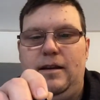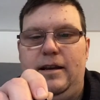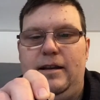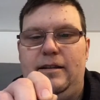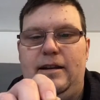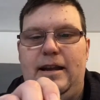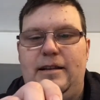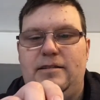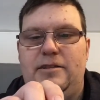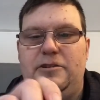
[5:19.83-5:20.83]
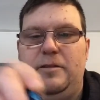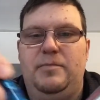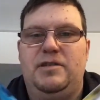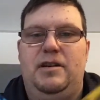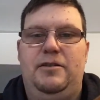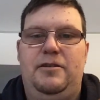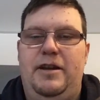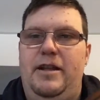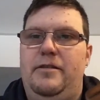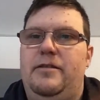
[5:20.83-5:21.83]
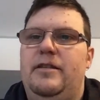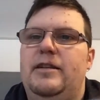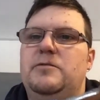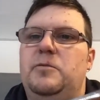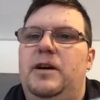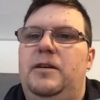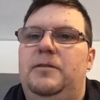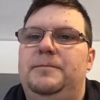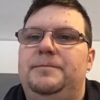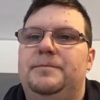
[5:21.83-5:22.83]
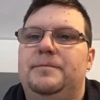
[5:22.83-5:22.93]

and it has the jimps underneath as well